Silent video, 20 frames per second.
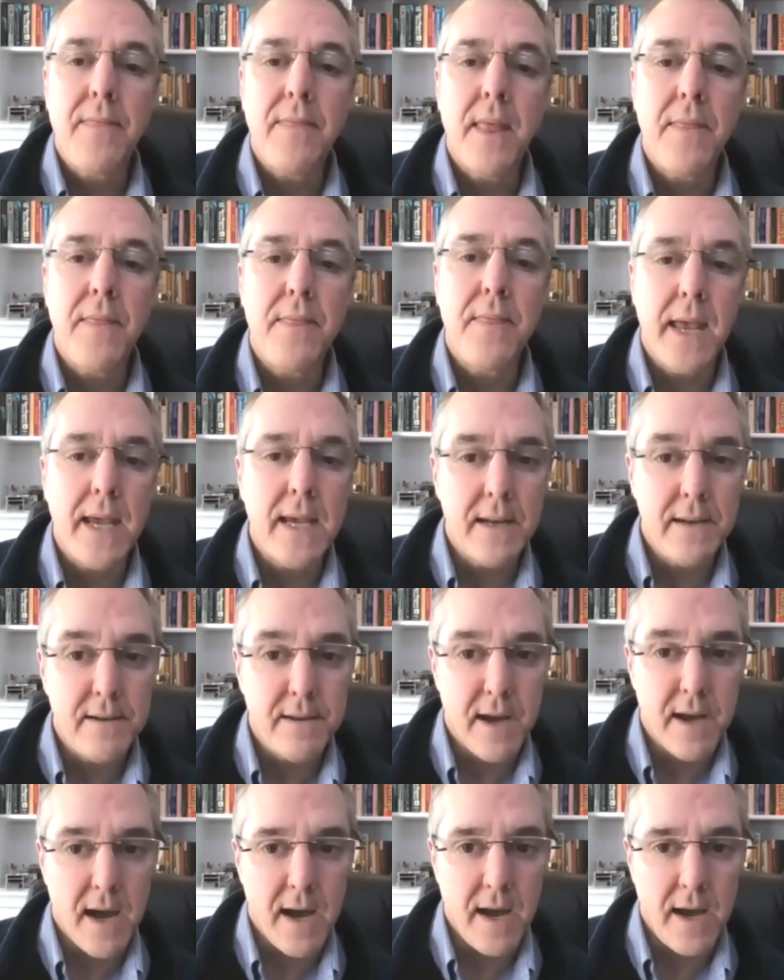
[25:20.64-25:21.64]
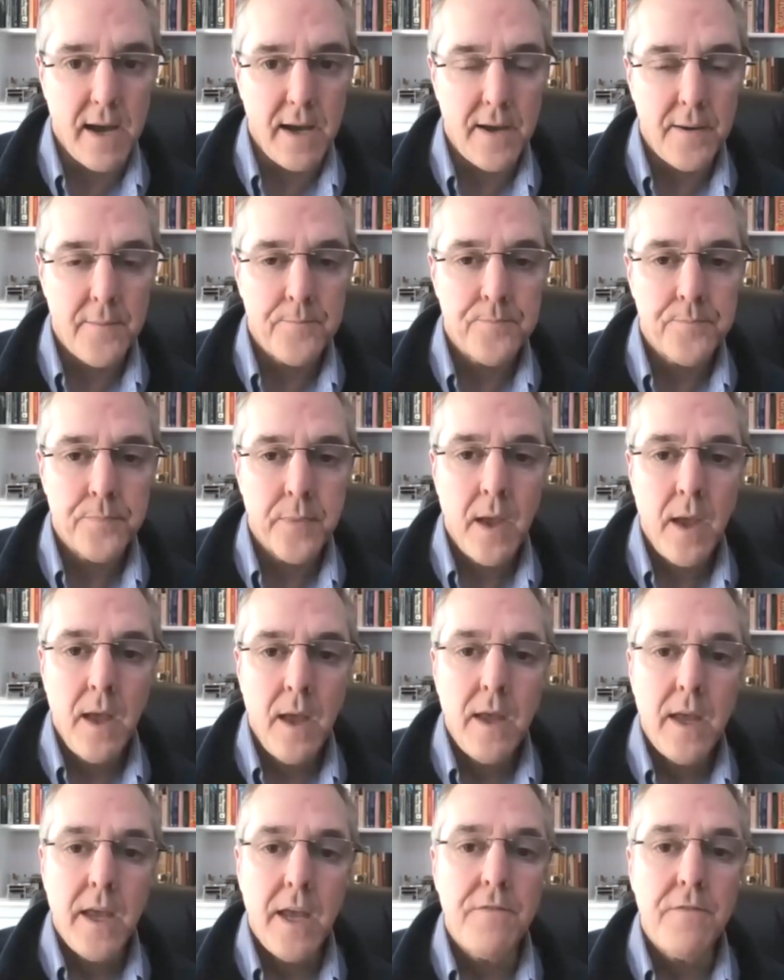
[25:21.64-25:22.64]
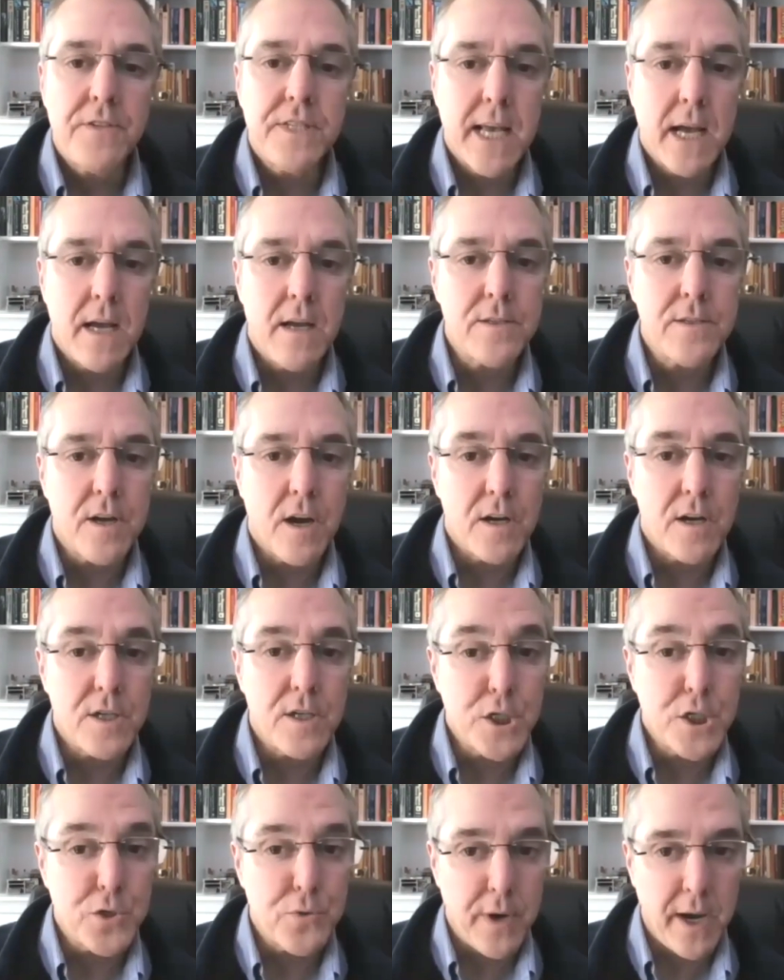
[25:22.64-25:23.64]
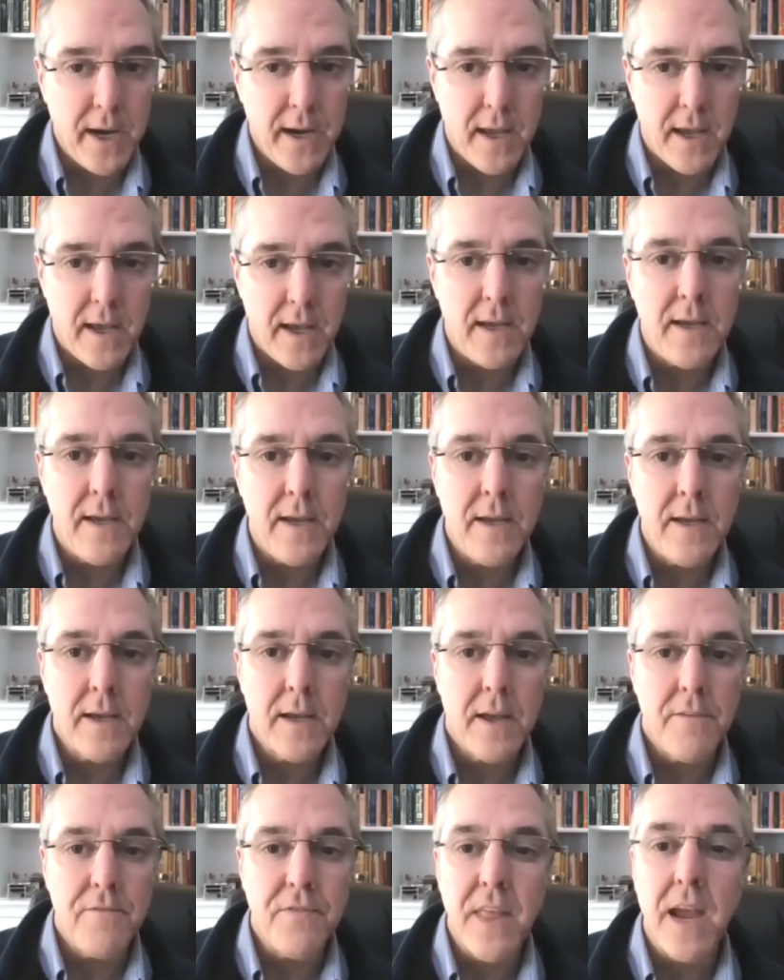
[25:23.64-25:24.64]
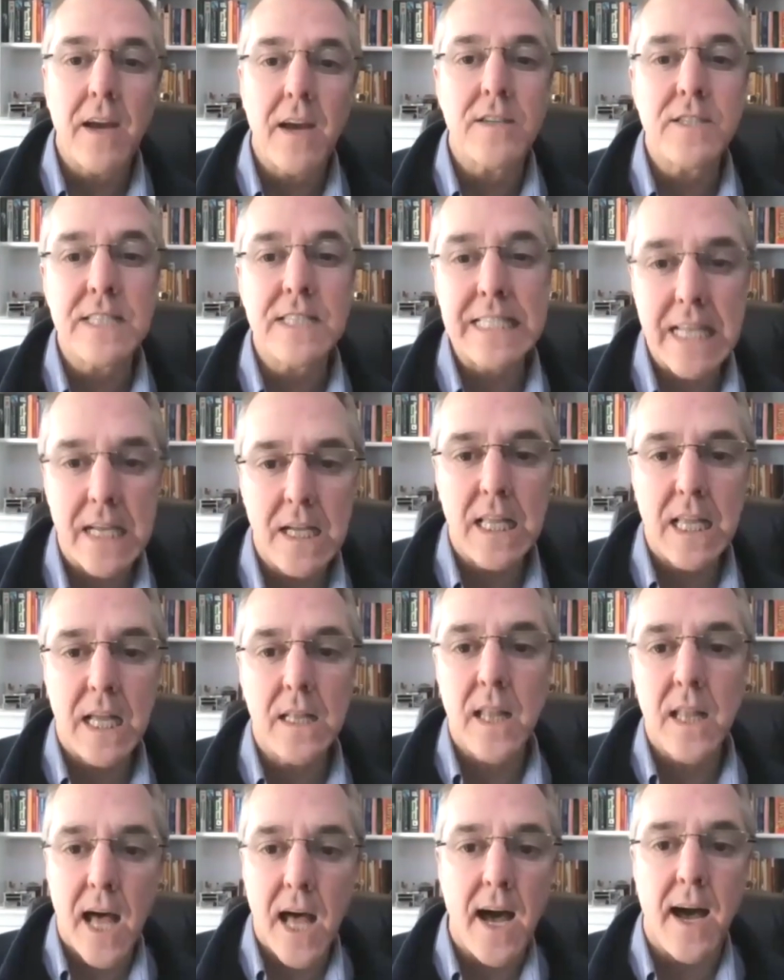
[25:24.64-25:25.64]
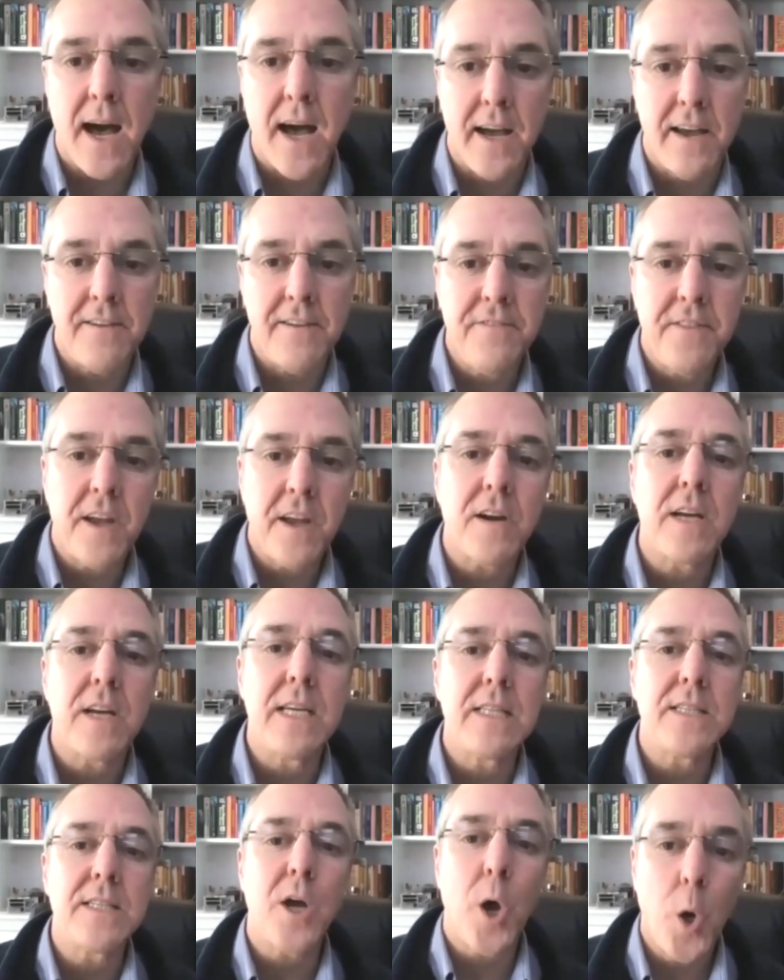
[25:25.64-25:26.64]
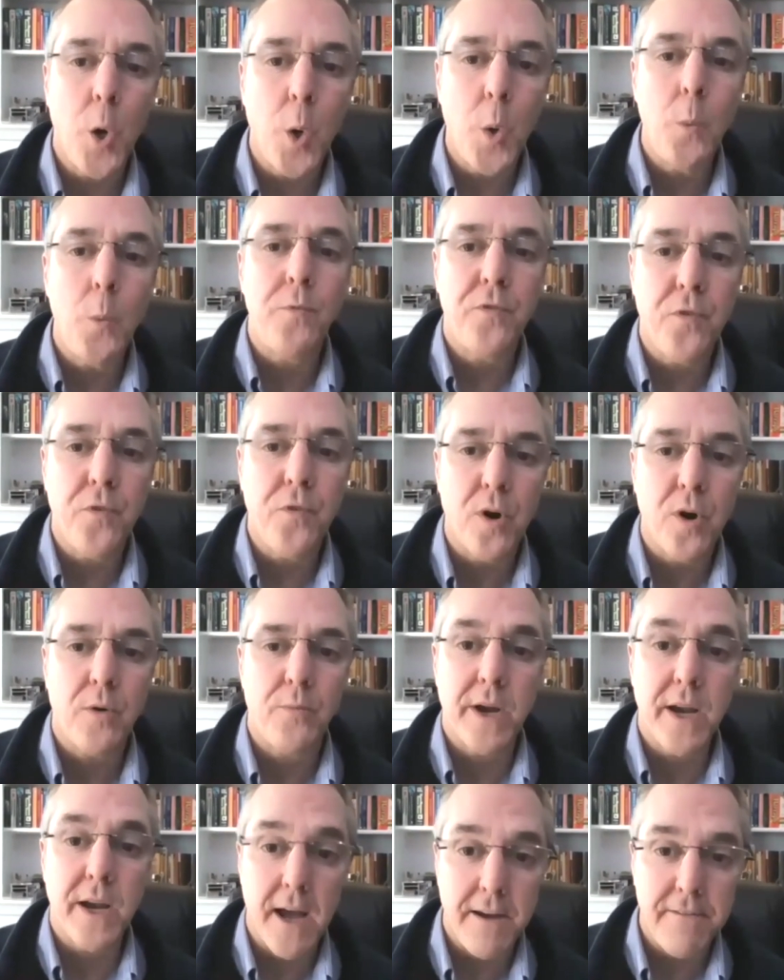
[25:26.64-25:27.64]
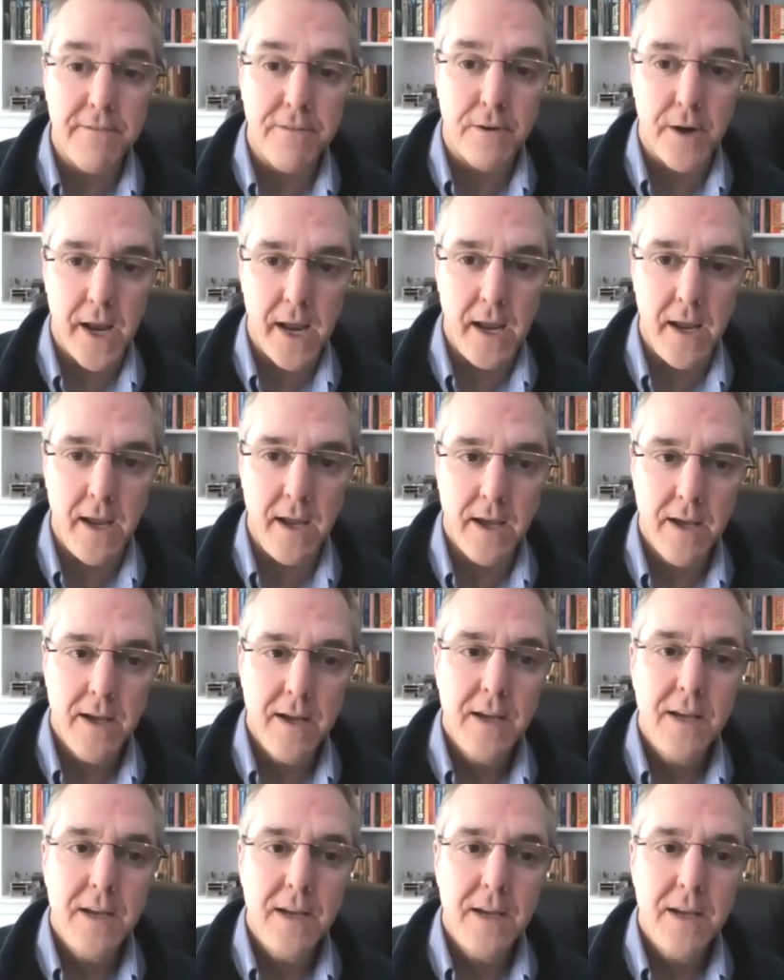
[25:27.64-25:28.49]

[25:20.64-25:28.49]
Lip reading: and then they can die. If cells are shrinking, if they are still alive, there is hope for recovery.